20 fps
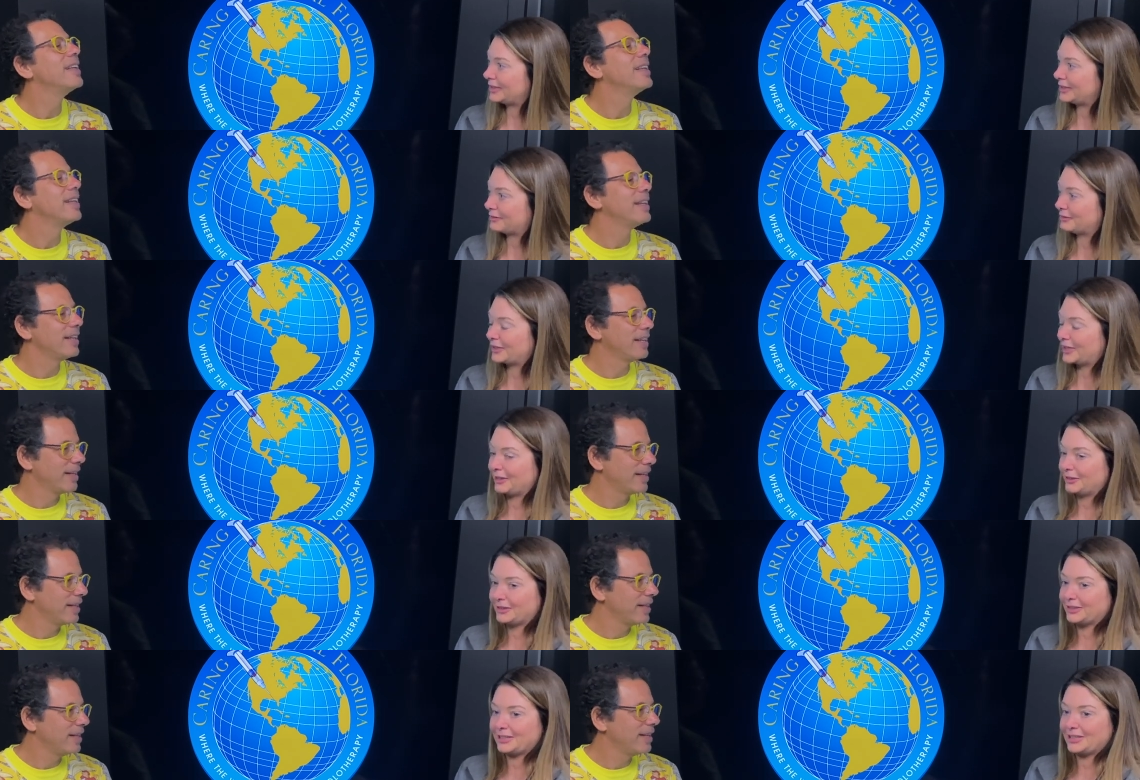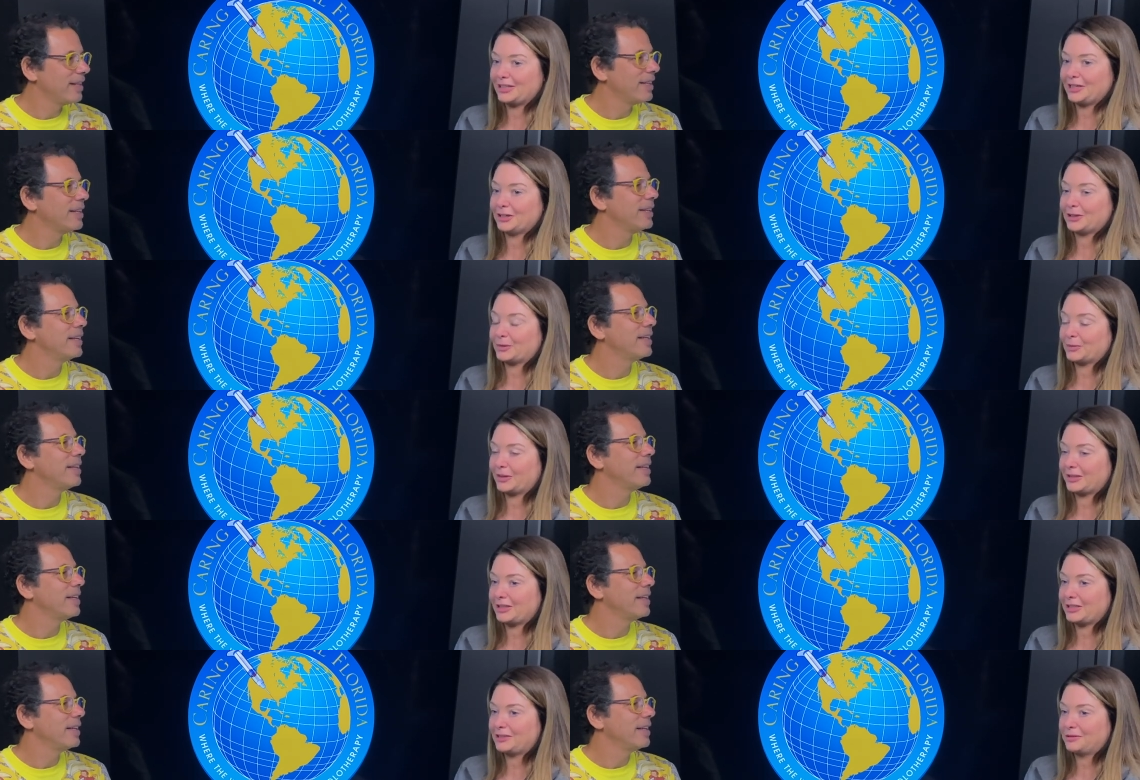Speaker 1: around
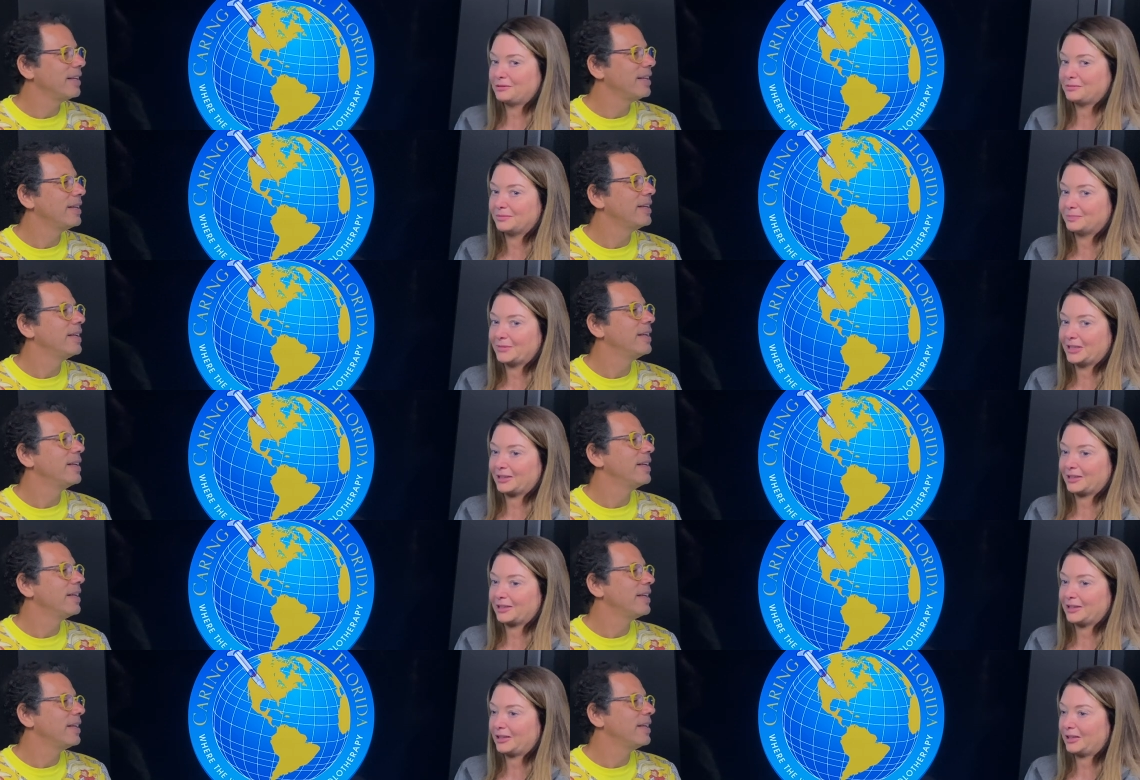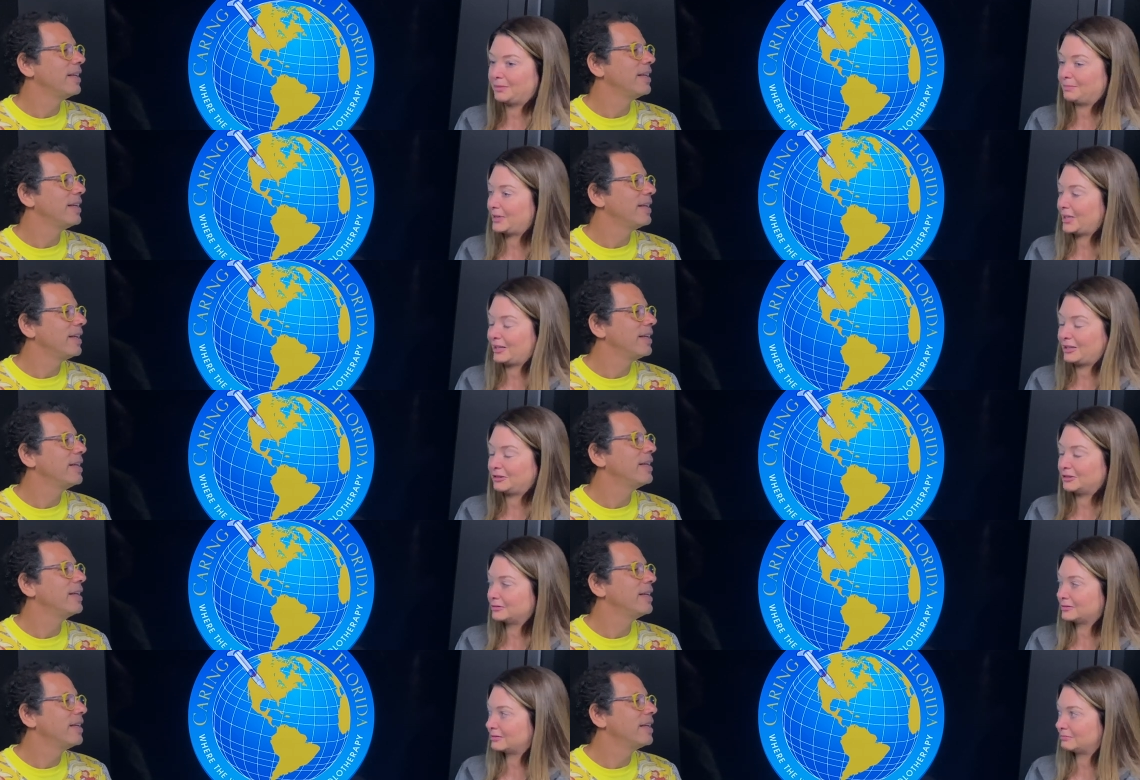here with you at Caring
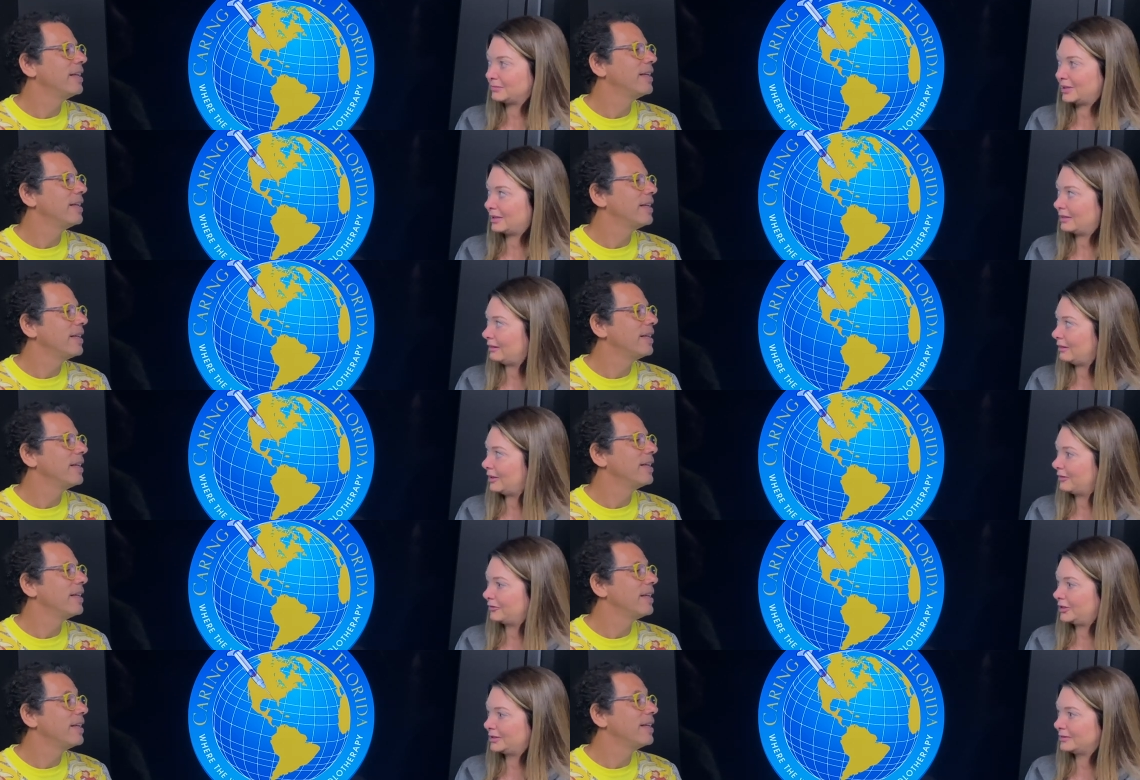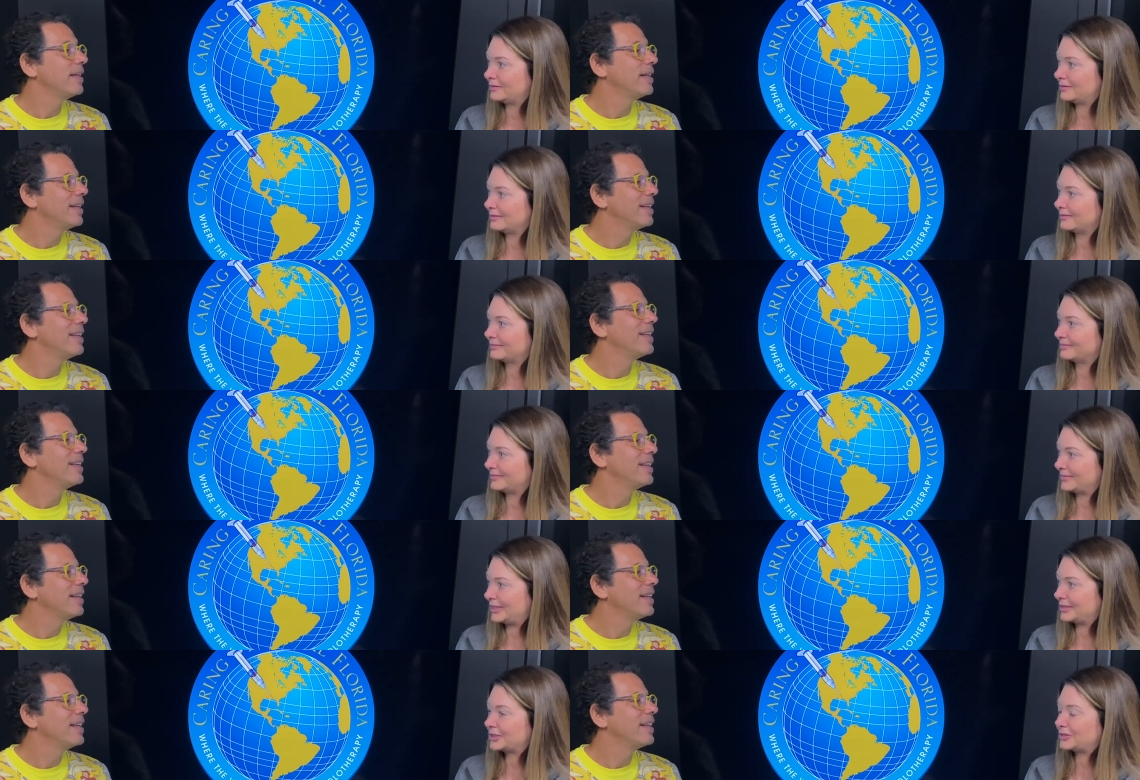Medical. I love it.
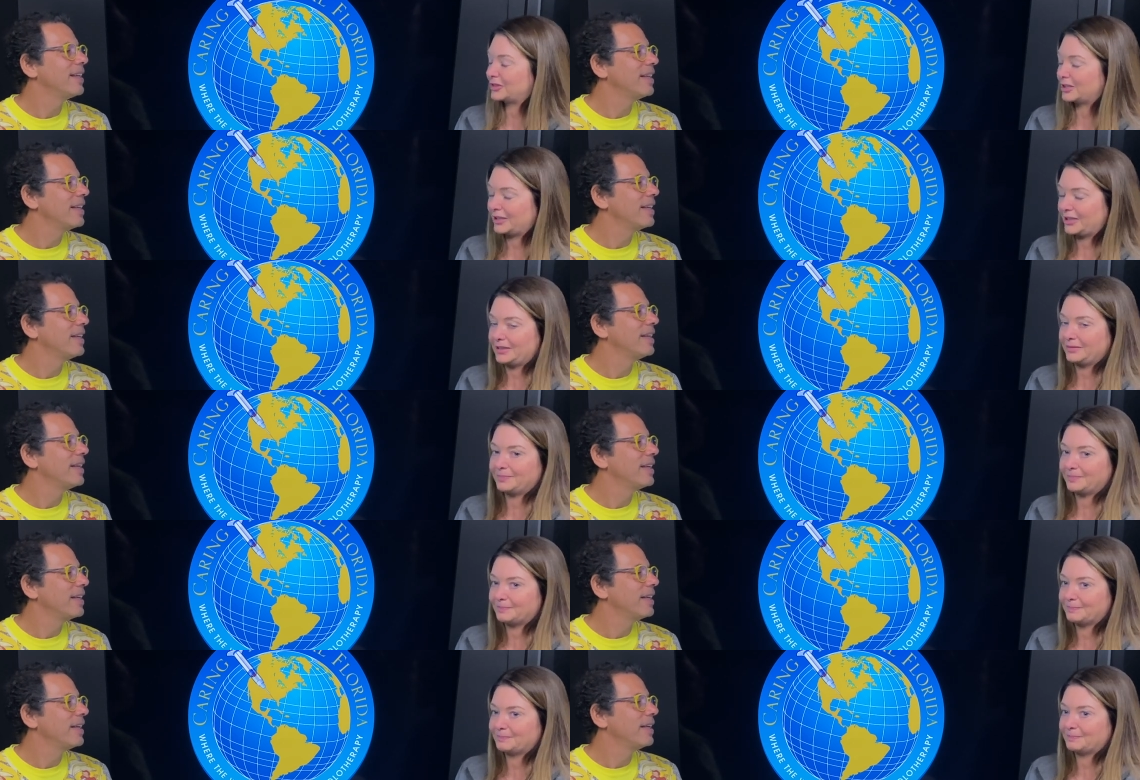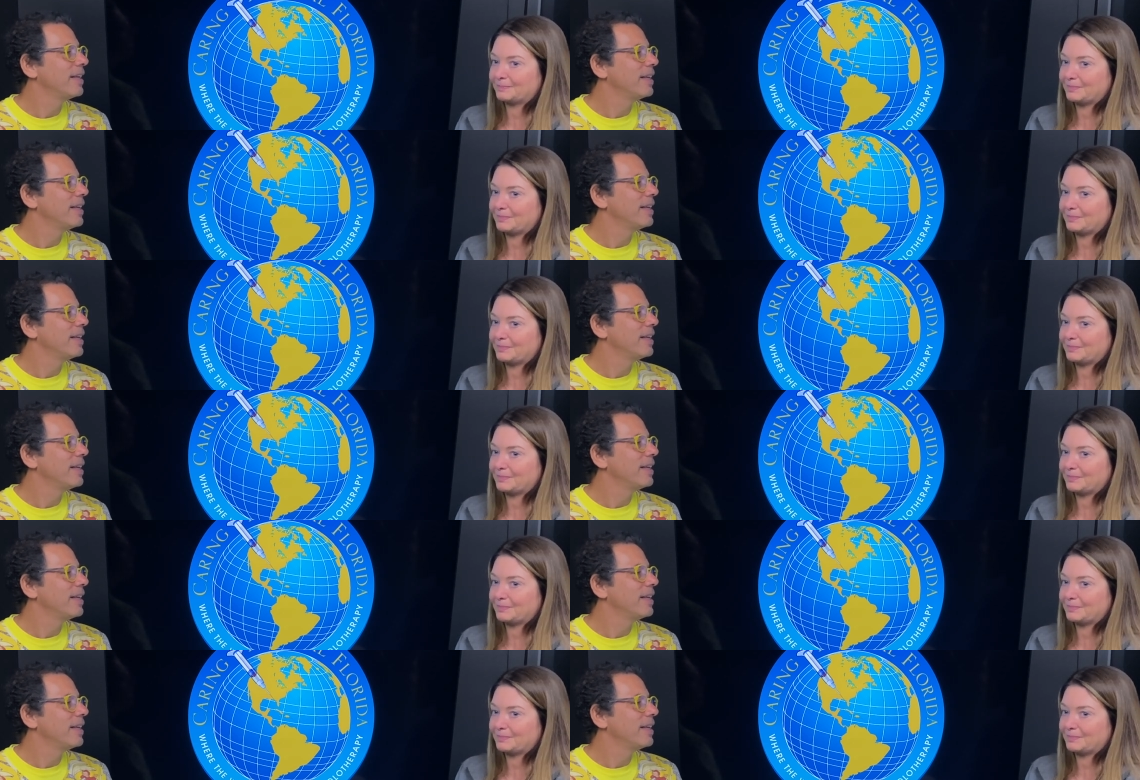That's great.